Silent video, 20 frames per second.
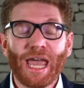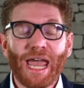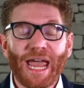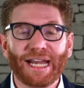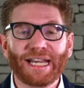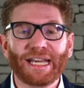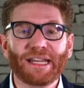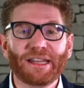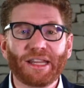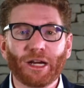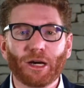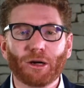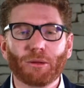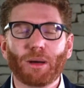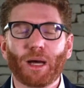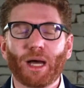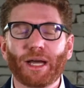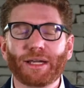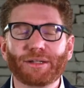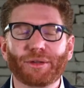and in their
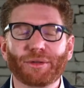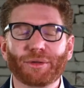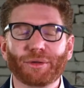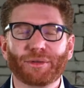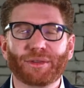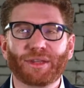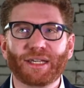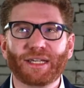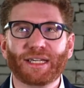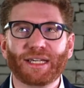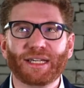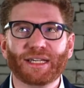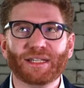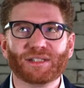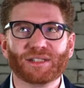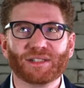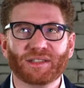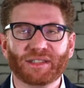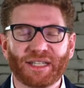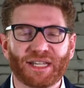mind, they're thinking
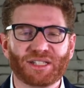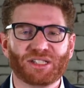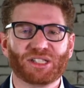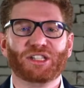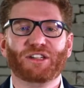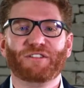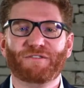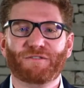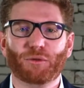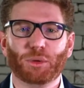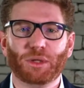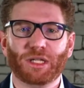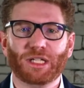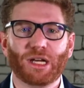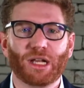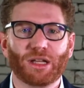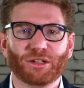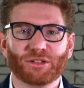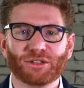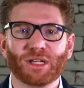it's less than
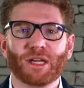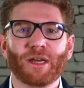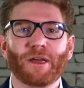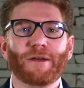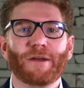$40,